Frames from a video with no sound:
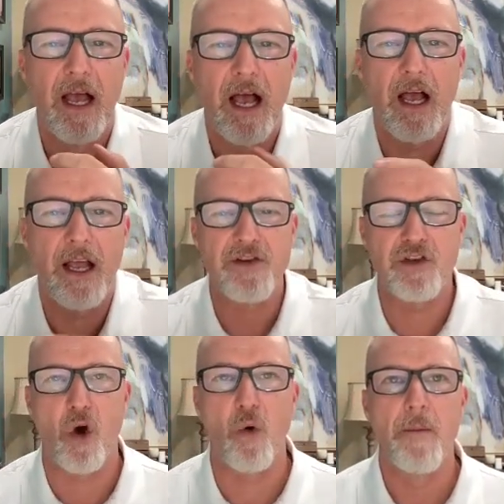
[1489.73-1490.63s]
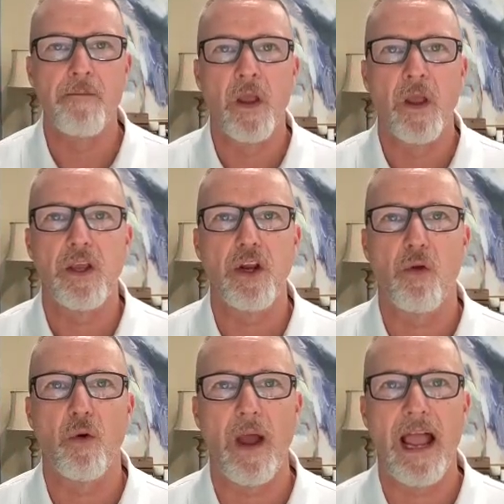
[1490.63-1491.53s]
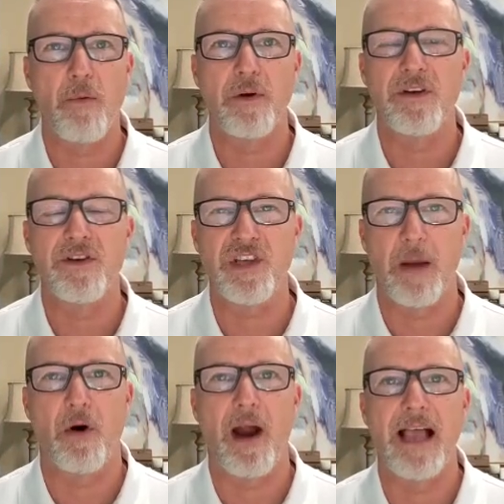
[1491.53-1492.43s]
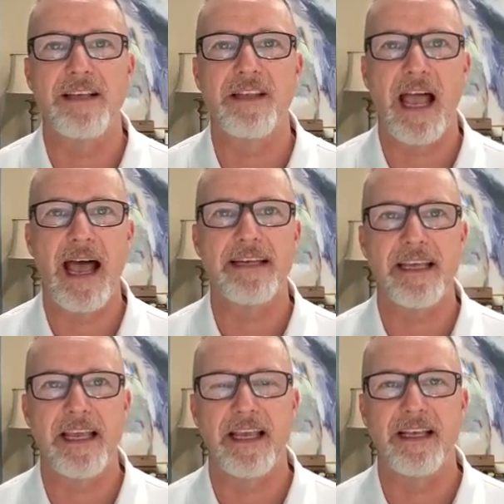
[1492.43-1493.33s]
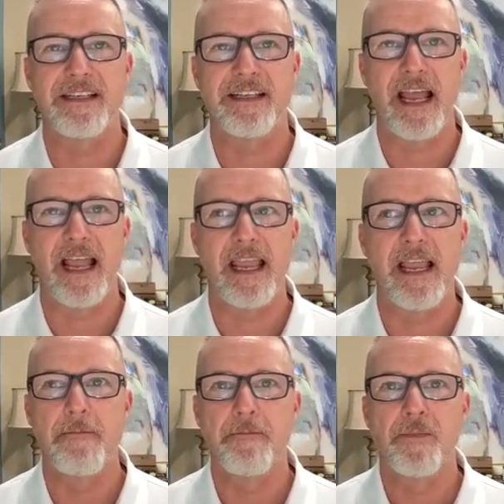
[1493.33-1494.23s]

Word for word: Uh, and so, you know, the way I would summarize that is they